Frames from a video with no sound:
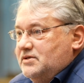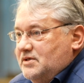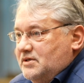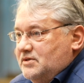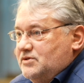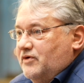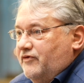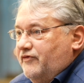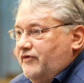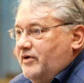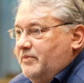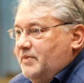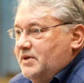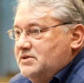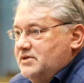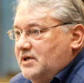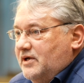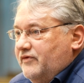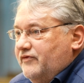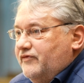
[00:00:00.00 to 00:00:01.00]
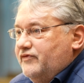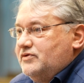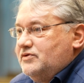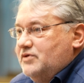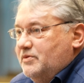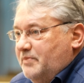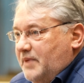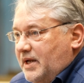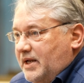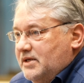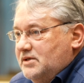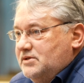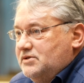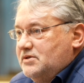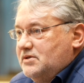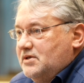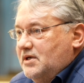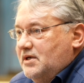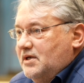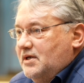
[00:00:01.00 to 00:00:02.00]
software myself to
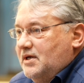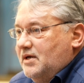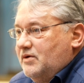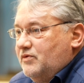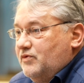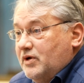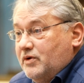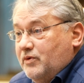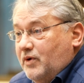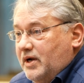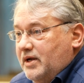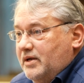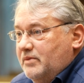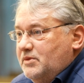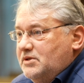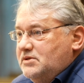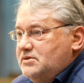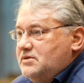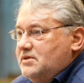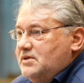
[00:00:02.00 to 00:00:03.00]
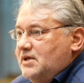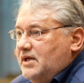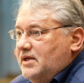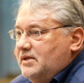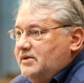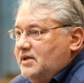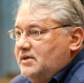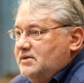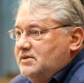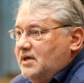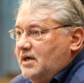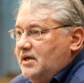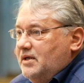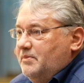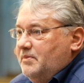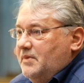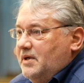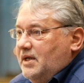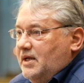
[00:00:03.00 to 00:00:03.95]
manage requirements at that time.